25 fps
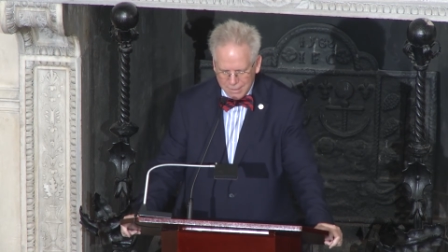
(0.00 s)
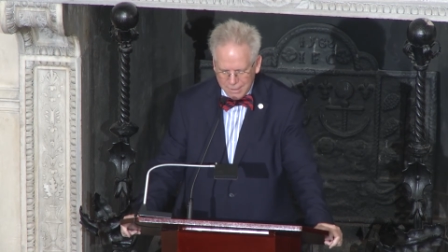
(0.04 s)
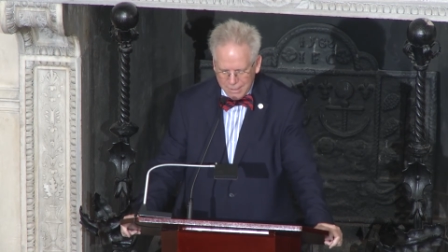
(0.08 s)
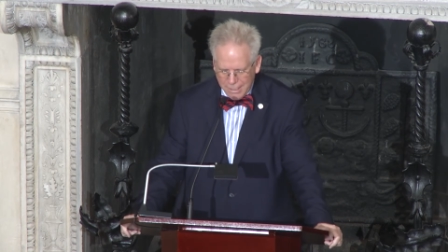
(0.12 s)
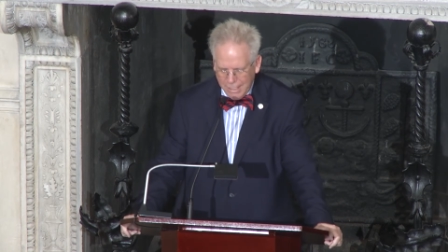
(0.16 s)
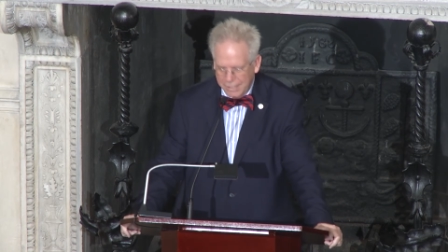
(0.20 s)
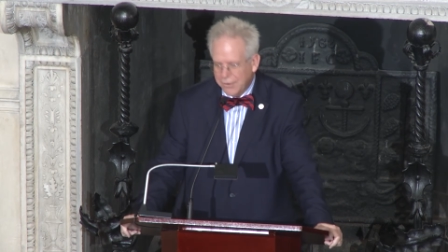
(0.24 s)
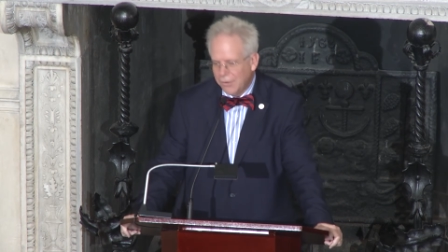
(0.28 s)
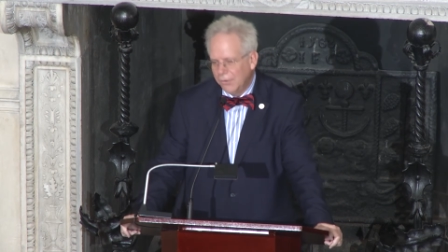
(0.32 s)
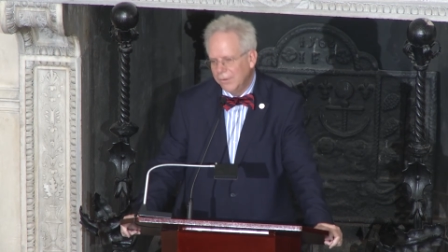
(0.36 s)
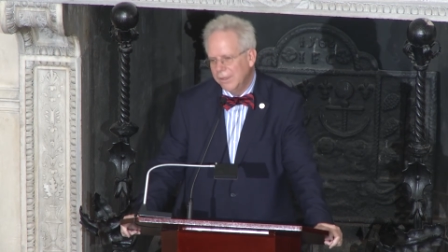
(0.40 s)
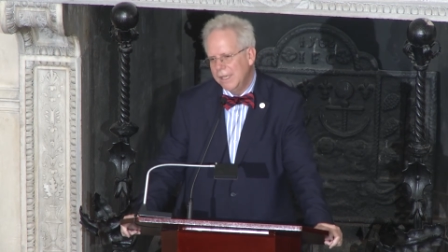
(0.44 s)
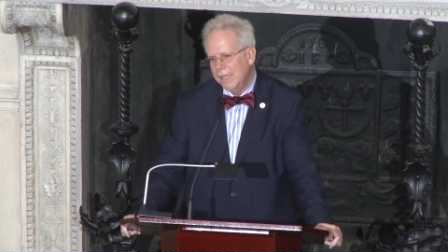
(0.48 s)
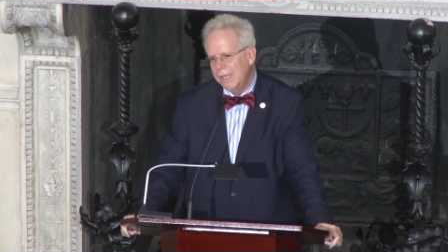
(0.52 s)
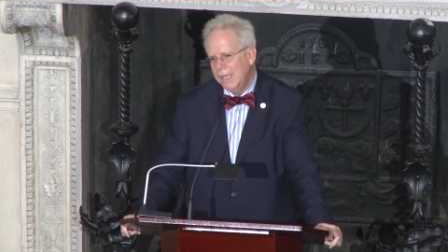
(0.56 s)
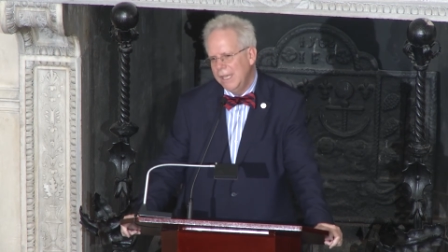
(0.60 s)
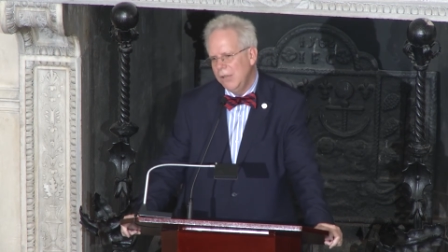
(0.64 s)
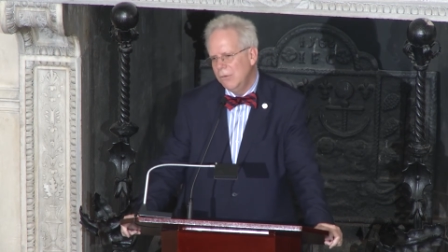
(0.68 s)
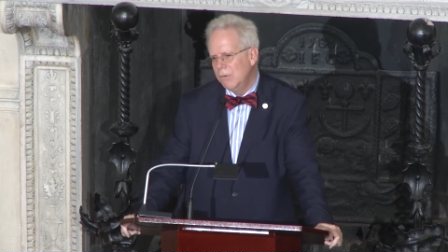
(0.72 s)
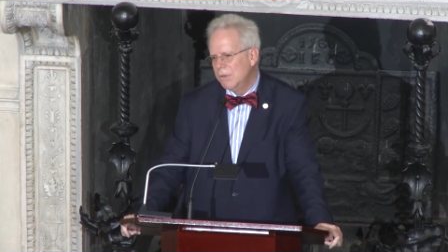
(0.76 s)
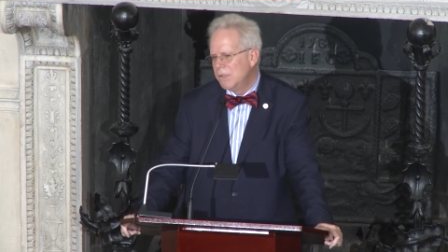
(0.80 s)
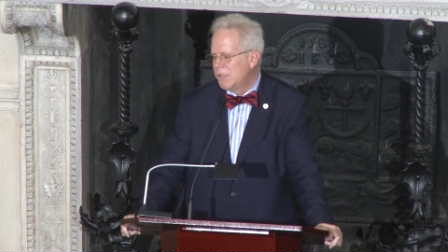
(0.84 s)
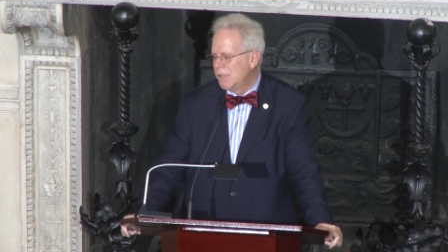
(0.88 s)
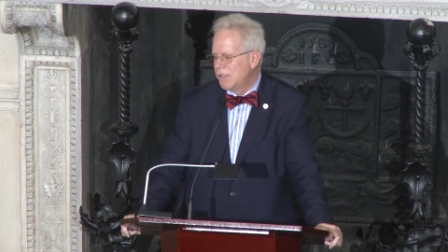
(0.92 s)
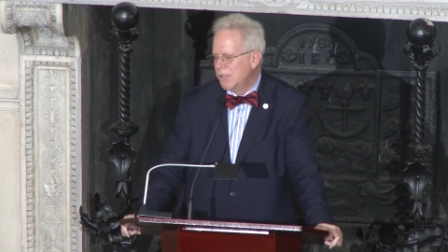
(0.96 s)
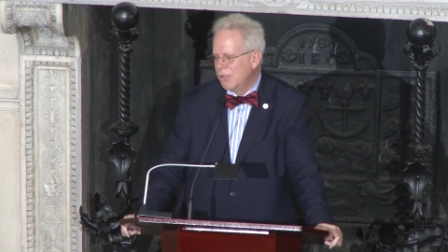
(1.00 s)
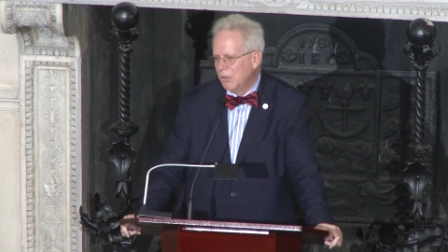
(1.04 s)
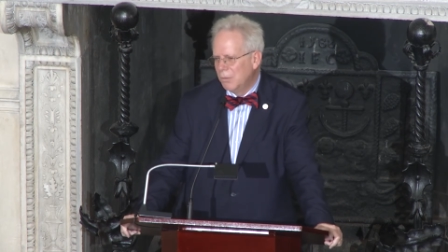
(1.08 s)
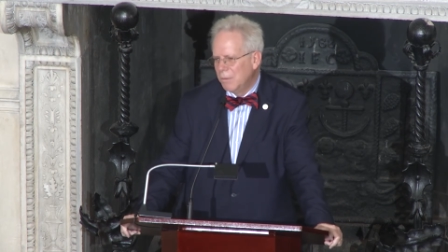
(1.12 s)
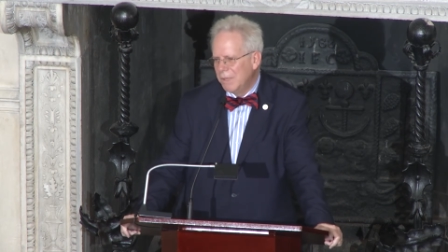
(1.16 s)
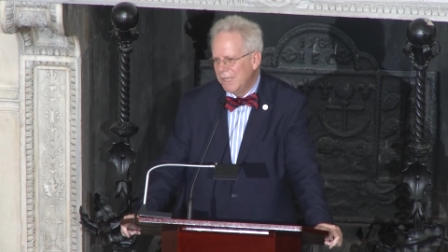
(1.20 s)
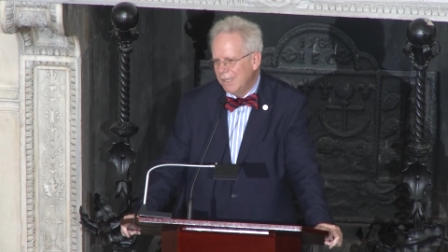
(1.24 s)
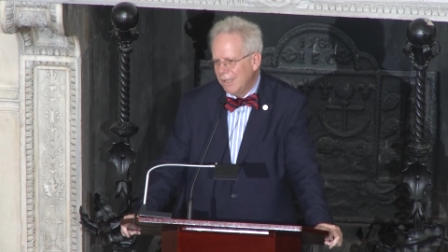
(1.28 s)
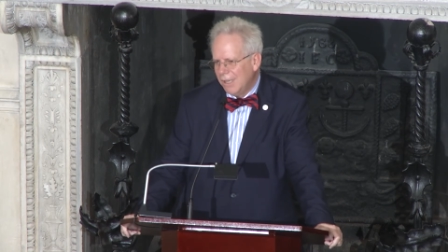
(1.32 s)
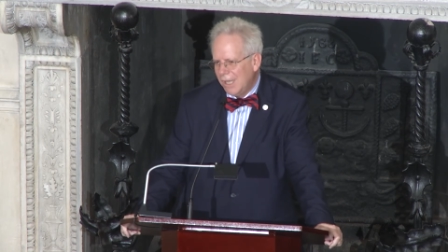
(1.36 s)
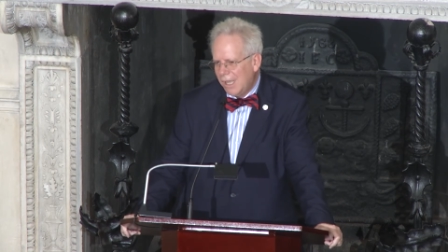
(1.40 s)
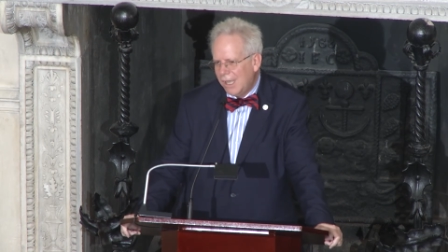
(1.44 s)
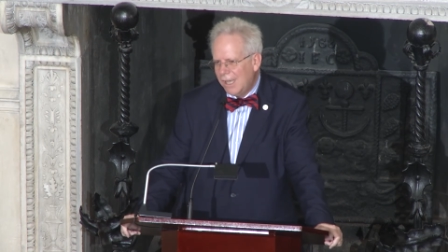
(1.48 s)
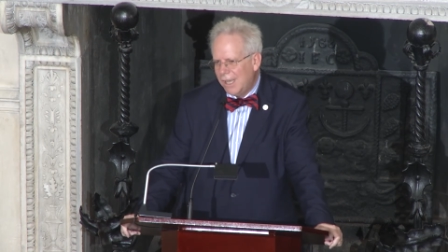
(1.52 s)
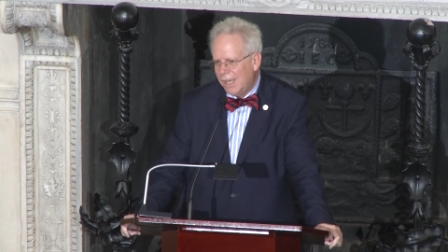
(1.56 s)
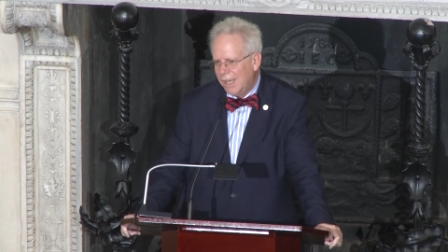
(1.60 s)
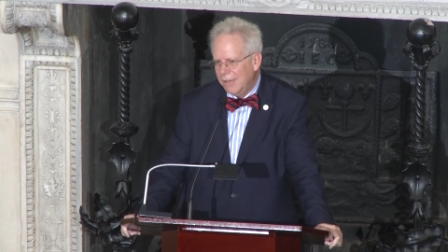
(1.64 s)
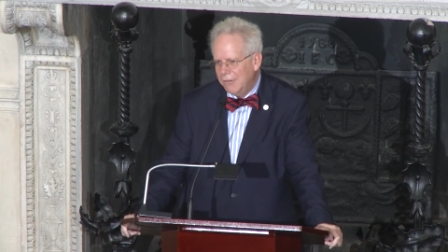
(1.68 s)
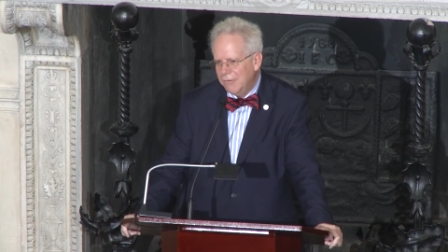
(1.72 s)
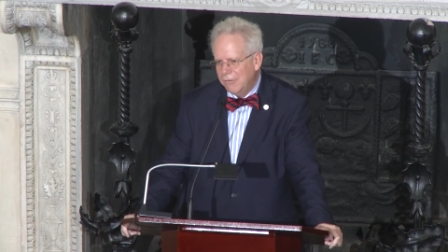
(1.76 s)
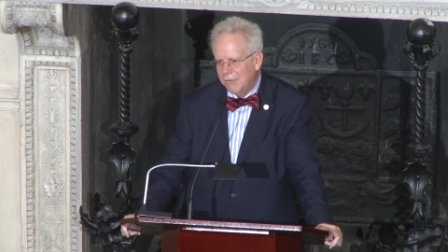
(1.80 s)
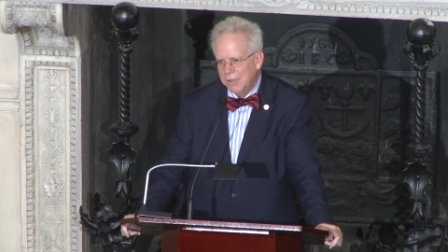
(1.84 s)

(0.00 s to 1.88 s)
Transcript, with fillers: and only he would still be alive